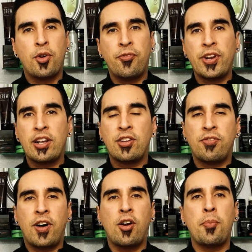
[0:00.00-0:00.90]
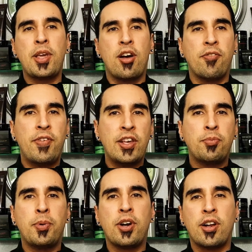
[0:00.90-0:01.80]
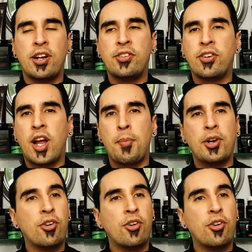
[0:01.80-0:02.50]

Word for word: Don't forget to follow me on Facebook, on Instagram,